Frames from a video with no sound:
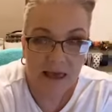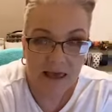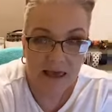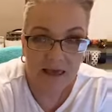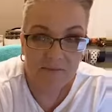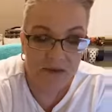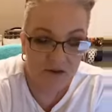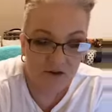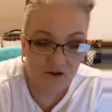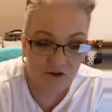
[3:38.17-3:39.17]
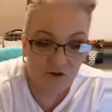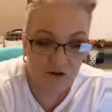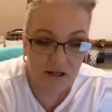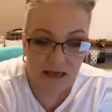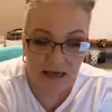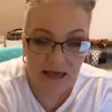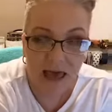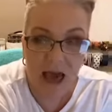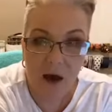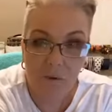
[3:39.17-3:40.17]
hey, Miss
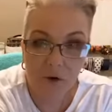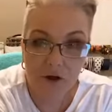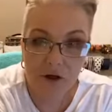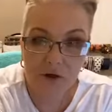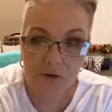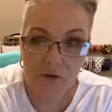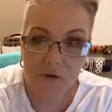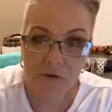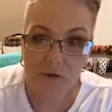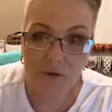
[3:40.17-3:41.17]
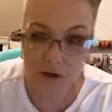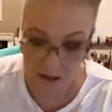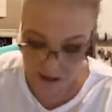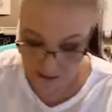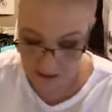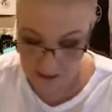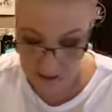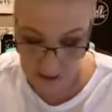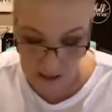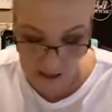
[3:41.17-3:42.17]
Shirley, how are you?
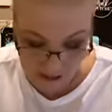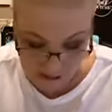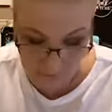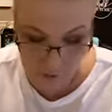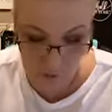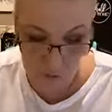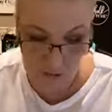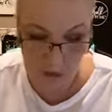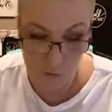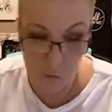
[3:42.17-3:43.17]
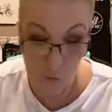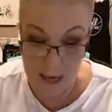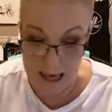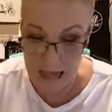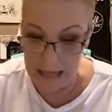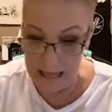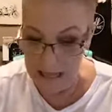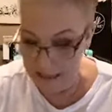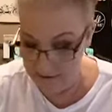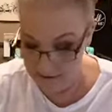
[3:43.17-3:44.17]
I'm doing
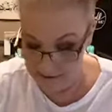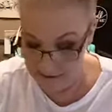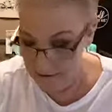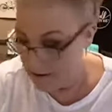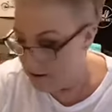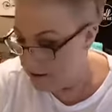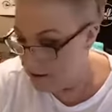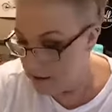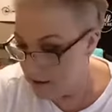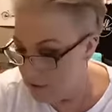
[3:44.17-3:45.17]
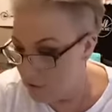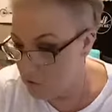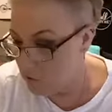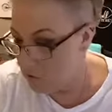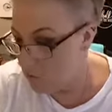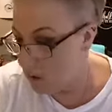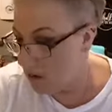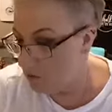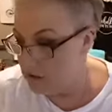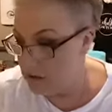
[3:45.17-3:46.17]
well. I'm doing
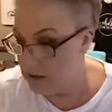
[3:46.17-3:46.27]
well